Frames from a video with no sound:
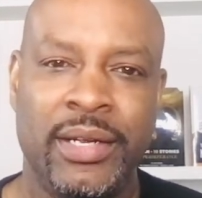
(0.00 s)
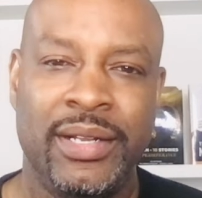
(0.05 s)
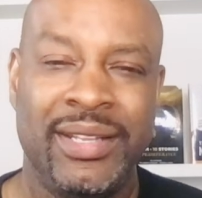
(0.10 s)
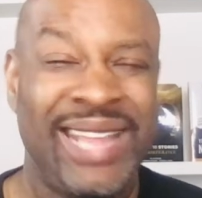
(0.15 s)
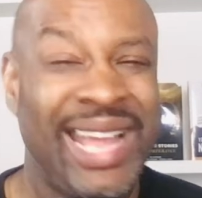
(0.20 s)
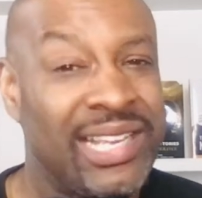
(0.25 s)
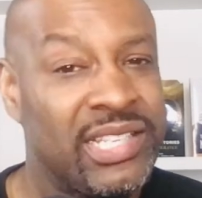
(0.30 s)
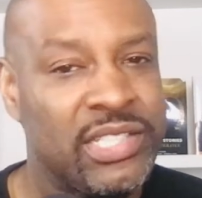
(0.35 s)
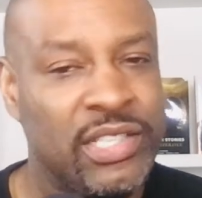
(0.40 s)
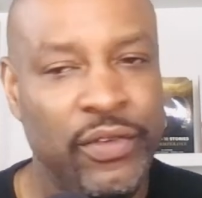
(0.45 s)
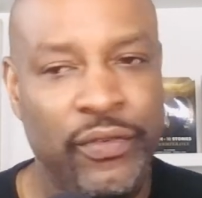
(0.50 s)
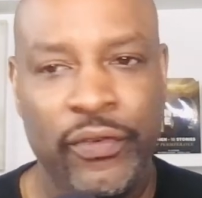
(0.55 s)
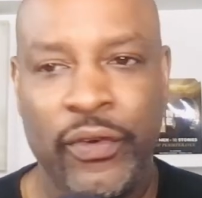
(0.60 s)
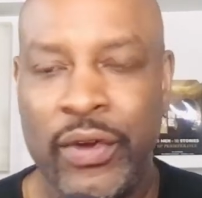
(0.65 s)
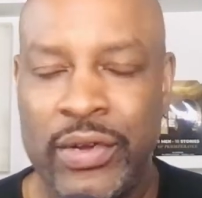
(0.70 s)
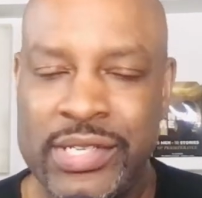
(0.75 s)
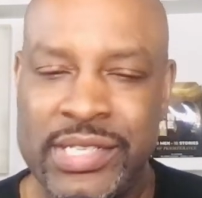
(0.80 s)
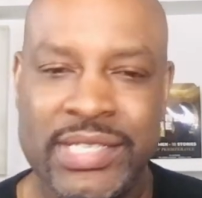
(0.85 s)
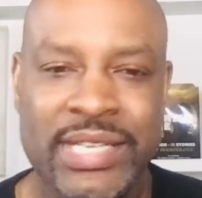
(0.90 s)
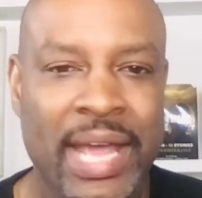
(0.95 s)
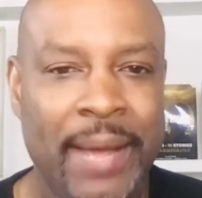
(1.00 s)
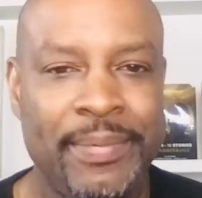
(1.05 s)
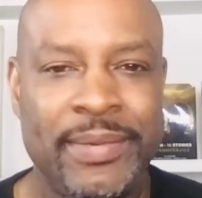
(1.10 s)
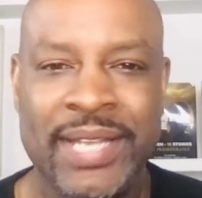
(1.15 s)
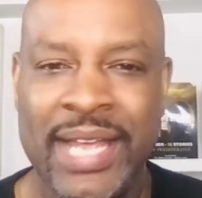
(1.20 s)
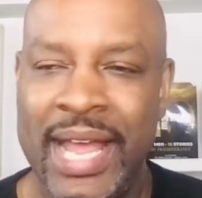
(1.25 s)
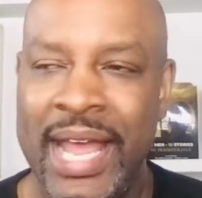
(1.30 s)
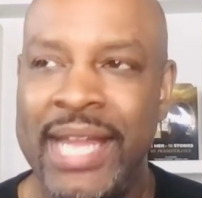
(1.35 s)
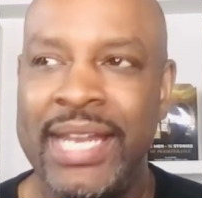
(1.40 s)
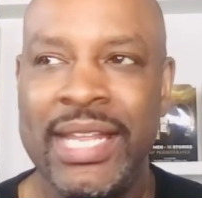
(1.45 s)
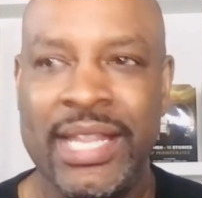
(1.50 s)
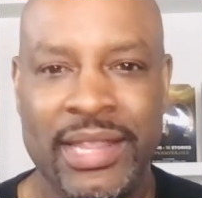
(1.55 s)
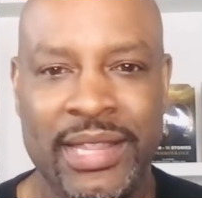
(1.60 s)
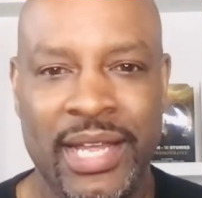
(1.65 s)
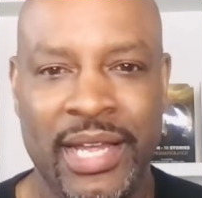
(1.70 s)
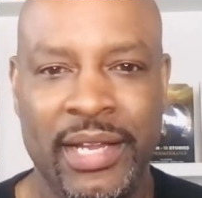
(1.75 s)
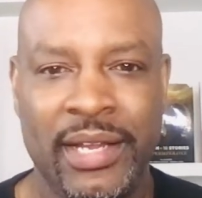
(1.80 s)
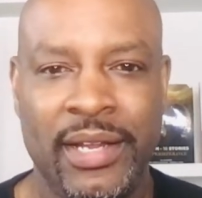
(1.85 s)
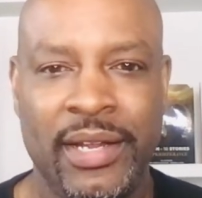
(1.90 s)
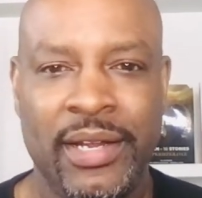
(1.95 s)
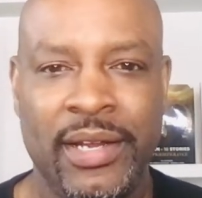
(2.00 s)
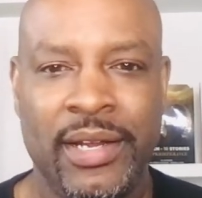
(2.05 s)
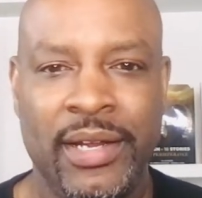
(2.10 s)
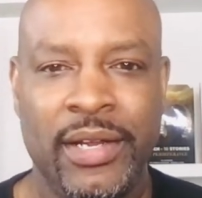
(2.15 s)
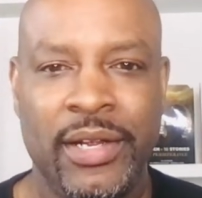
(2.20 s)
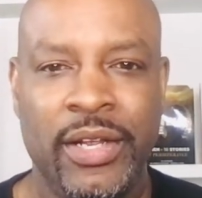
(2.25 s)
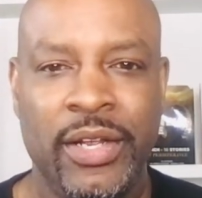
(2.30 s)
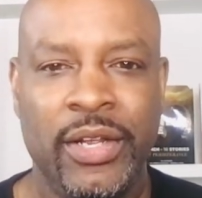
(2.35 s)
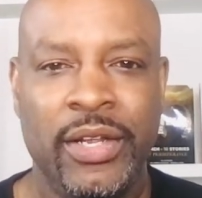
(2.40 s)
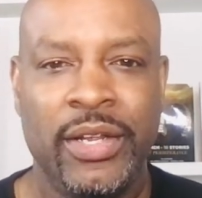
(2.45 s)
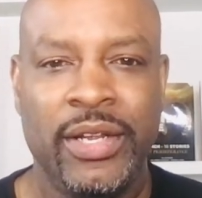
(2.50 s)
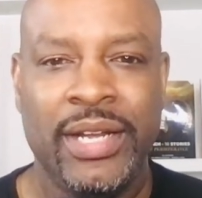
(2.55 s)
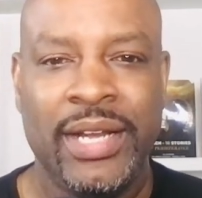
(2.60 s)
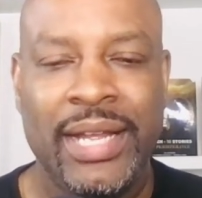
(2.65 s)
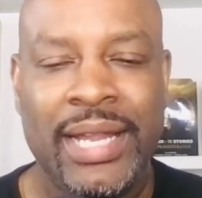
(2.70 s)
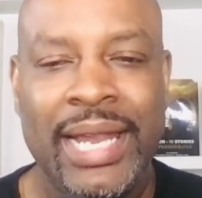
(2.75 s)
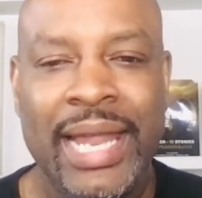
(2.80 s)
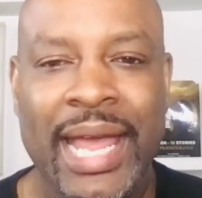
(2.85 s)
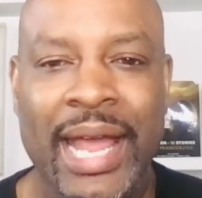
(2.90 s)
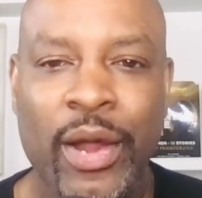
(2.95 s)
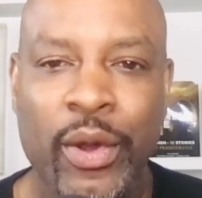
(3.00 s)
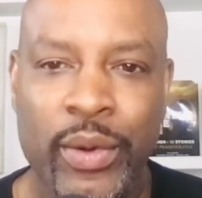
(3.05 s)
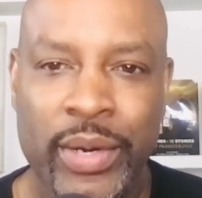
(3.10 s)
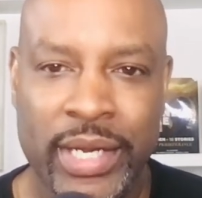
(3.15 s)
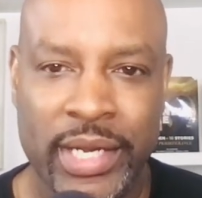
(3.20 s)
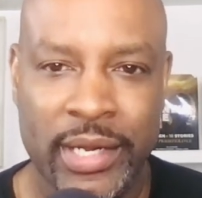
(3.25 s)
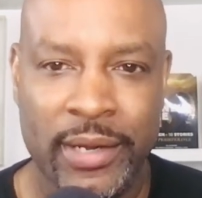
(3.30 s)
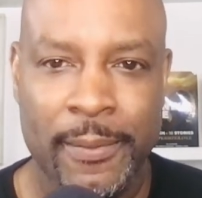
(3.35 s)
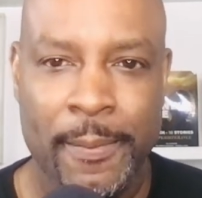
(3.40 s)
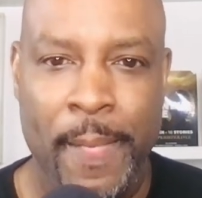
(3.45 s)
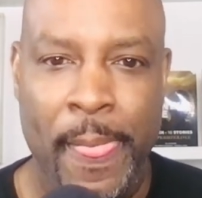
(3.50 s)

That's the first step to anything clarity.